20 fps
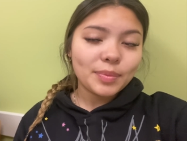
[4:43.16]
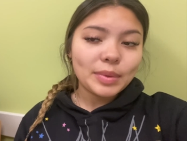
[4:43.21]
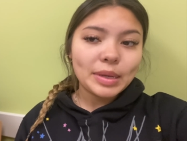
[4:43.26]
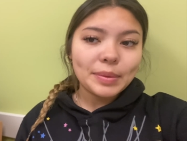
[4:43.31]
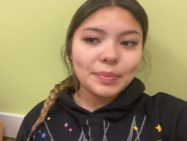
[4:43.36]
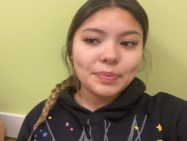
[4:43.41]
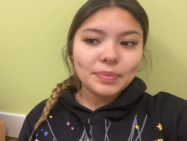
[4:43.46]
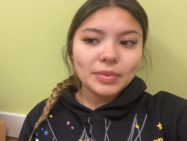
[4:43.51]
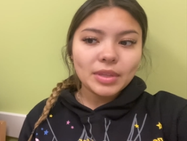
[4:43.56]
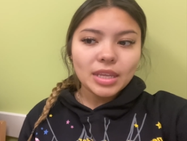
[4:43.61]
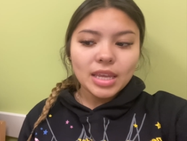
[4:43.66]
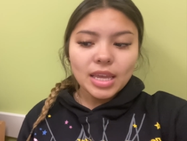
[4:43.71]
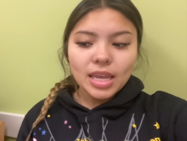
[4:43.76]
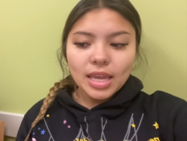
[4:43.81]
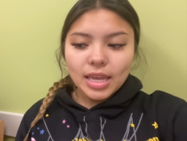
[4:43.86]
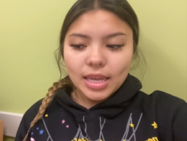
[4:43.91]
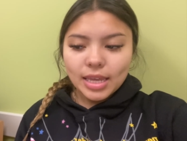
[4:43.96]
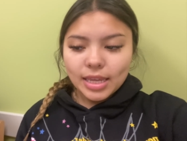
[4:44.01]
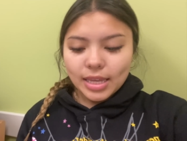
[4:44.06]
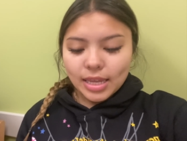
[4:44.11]
But
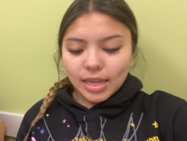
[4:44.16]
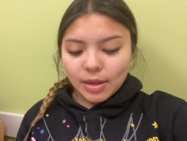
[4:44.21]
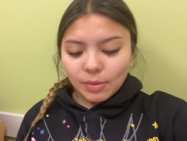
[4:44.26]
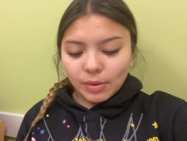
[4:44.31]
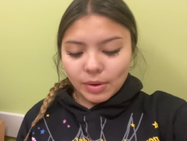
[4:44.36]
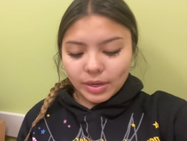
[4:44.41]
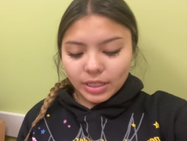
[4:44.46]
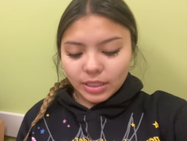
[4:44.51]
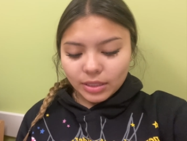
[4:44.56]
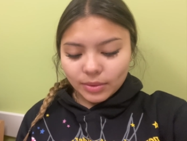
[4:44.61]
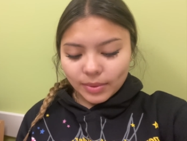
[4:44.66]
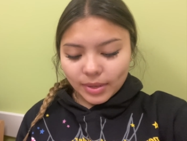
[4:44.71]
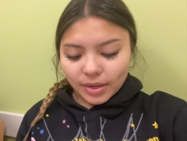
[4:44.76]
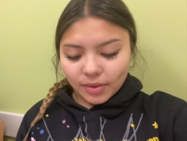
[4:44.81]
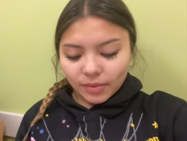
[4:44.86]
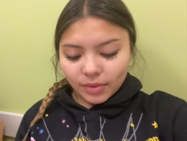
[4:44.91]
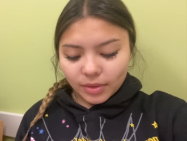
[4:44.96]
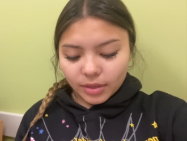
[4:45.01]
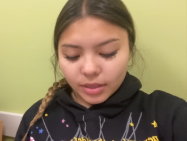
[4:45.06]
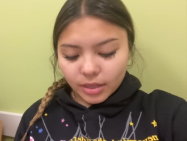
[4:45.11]
yeah, we're just waiting
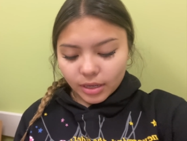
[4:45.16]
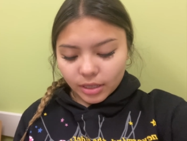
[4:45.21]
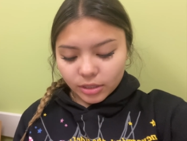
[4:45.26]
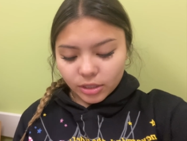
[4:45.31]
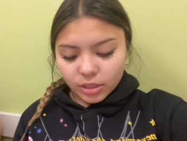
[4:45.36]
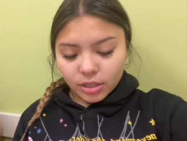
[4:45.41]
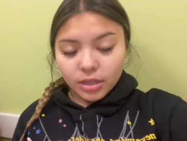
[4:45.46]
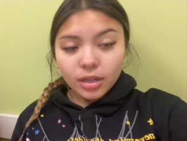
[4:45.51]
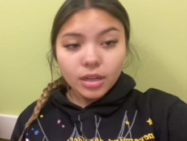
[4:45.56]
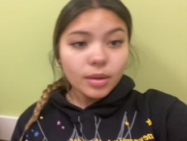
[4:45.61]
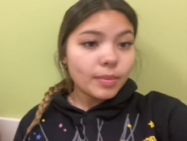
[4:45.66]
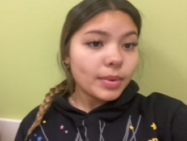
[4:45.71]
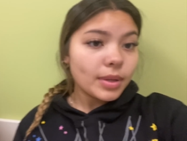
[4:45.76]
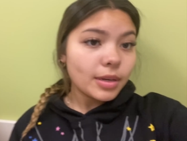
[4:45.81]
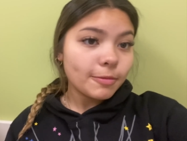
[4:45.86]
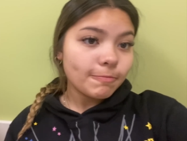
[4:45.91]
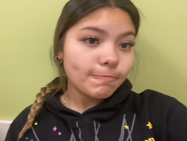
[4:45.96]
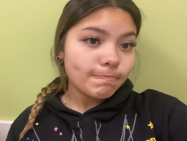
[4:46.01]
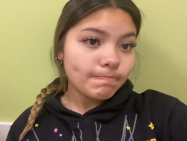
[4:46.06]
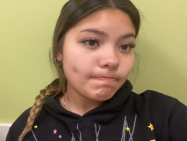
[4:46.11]
for the doctor to come in.